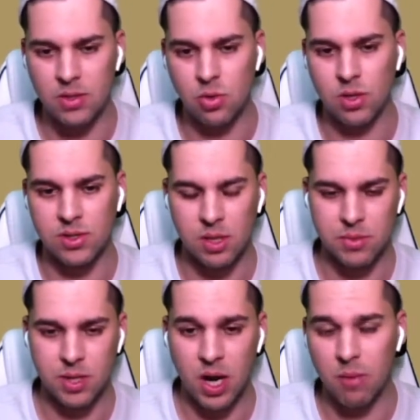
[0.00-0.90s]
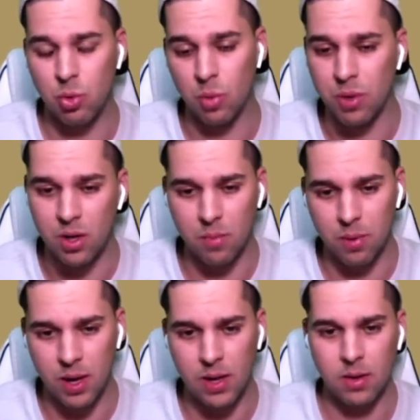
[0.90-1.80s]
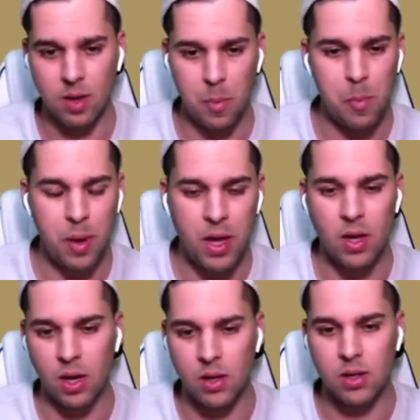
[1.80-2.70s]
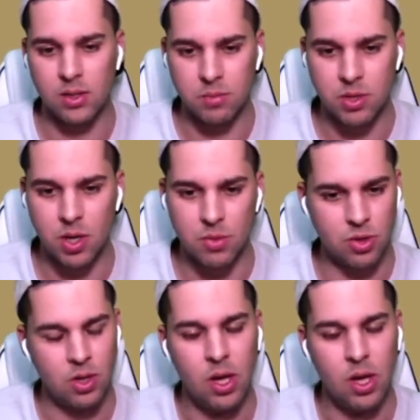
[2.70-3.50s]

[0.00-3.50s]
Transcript: you can subscribe to a bigger plan and pay like a subscription